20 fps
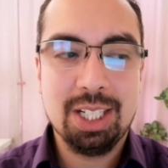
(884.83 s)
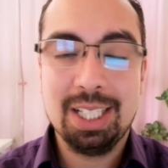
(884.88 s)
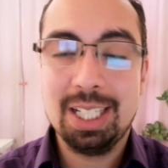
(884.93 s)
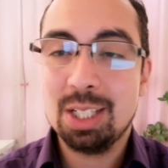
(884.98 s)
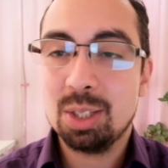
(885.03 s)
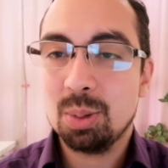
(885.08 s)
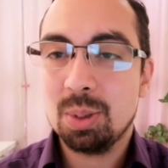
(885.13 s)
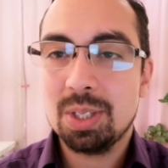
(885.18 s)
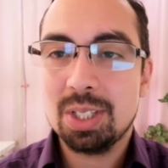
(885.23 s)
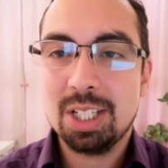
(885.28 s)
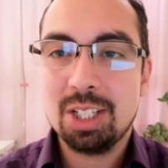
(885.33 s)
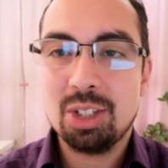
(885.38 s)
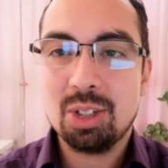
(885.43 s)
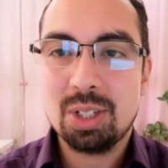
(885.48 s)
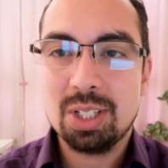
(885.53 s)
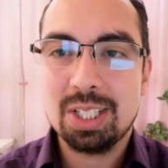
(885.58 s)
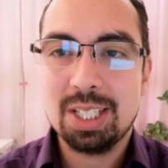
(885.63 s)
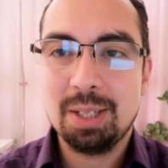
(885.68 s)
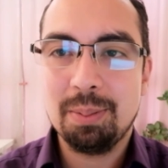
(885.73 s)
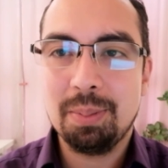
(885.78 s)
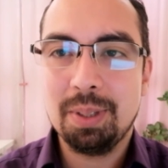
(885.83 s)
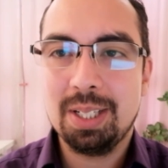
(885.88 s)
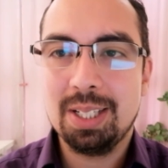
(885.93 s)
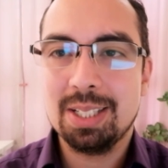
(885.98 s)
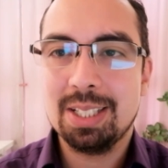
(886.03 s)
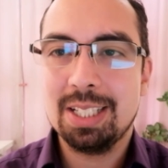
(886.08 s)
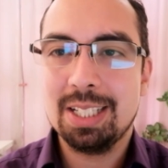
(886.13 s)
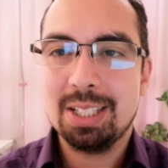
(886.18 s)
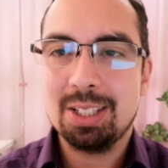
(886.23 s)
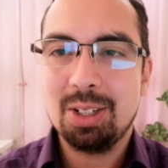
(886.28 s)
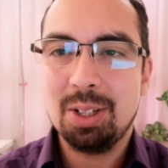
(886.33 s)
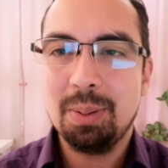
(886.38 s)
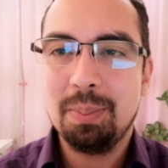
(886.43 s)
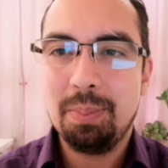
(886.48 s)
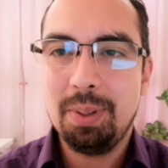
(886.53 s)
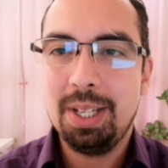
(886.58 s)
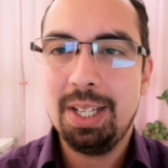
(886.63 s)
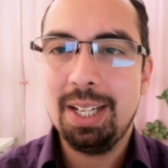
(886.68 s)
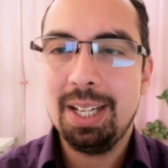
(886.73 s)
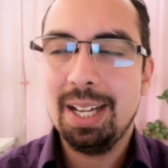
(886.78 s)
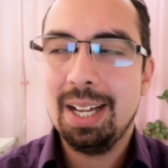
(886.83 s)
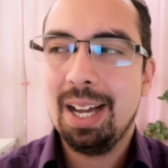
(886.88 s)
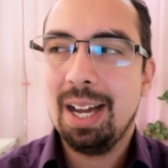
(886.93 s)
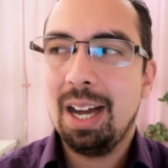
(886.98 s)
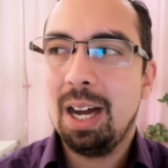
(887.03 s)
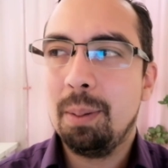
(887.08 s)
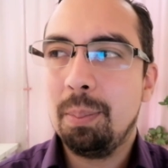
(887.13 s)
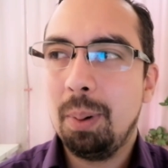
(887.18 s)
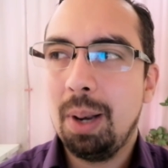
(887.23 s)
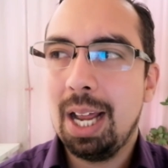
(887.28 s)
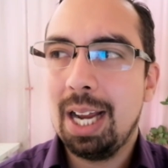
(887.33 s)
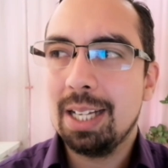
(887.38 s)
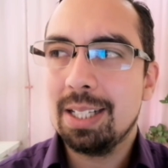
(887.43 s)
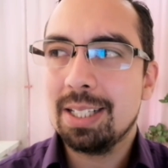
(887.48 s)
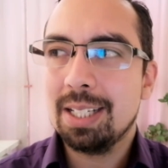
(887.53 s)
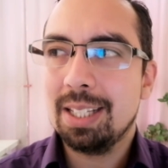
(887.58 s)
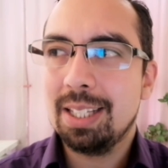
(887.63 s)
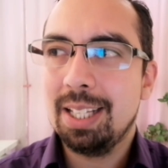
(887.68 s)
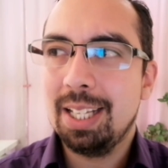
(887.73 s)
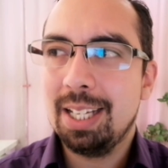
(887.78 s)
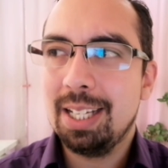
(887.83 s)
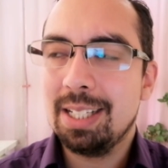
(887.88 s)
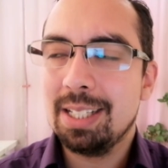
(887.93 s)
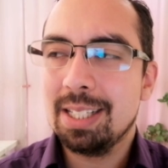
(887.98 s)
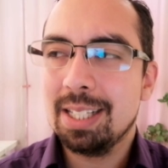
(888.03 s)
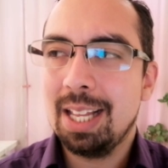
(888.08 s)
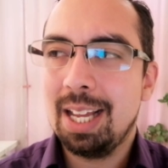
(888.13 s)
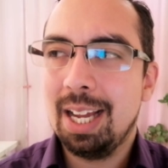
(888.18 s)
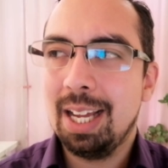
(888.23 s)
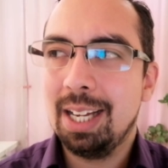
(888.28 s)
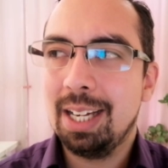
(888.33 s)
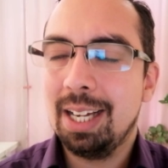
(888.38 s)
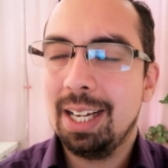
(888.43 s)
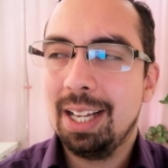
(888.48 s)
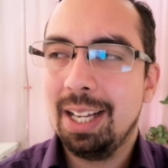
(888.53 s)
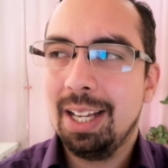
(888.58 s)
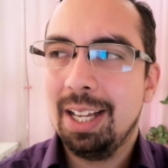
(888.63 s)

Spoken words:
This one's interesting because this could be applied to things like